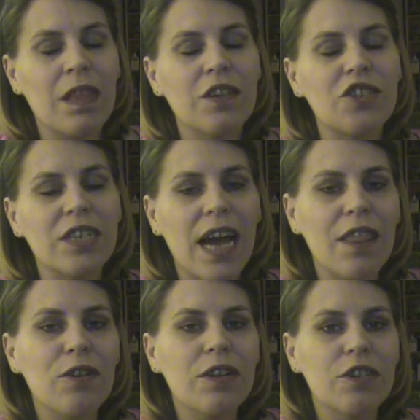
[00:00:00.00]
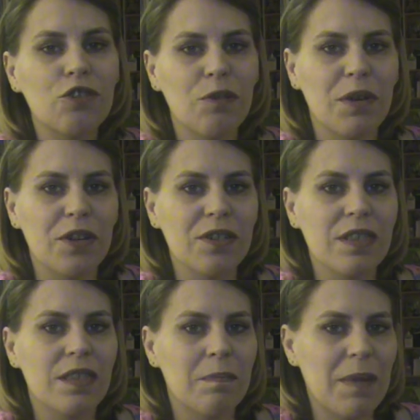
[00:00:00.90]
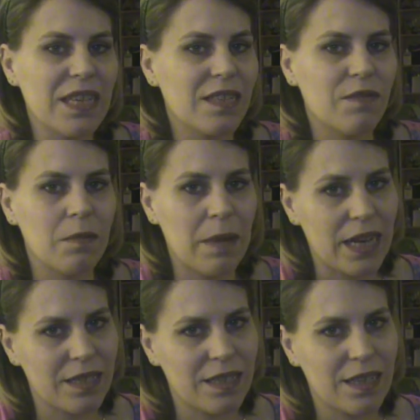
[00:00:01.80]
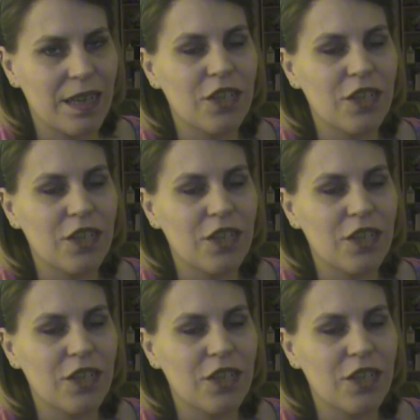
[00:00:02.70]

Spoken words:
She gathered contributors, the best of the best.